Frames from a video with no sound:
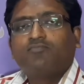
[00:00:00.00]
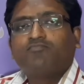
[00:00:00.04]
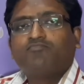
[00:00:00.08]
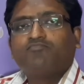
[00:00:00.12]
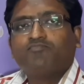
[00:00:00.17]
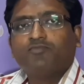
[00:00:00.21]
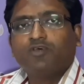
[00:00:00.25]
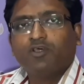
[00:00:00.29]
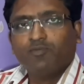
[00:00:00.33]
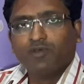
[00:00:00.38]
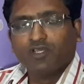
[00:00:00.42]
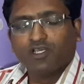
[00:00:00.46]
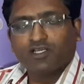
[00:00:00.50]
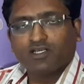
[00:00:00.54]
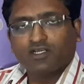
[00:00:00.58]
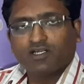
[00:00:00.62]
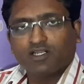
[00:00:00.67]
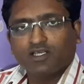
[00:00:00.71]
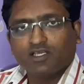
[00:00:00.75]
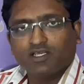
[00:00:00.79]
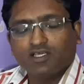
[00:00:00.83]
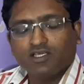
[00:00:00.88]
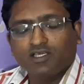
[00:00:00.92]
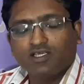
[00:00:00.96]

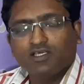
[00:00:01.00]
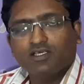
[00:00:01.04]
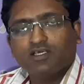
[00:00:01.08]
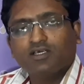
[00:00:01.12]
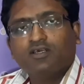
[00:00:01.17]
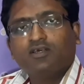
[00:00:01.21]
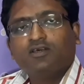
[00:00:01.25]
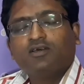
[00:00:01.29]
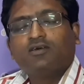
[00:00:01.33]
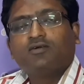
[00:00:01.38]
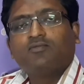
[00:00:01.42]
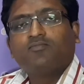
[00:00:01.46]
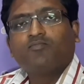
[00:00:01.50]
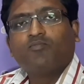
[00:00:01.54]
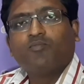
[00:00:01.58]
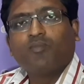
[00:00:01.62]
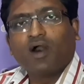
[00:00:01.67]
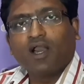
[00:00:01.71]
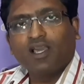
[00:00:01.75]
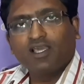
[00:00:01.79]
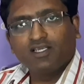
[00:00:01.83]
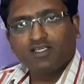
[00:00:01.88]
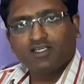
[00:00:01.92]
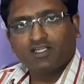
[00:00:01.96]
mimicry,
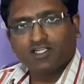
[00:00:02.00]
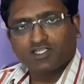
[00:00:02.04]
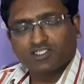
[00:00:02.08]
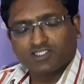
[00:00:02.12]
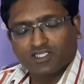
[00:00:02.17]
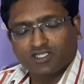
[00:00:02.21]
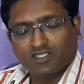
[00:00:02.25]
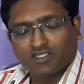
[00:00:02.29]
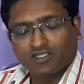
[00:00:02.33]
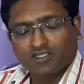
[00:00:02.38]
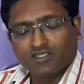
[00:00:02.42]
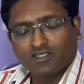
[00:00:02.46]
migration,